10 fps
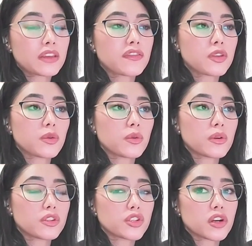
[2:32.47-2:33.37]
if you
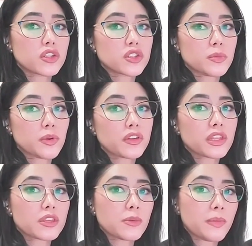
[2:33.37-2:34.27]
charge more
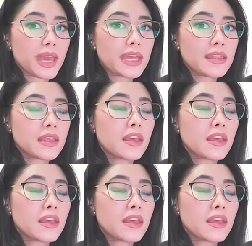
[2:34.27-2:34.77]
than you paid.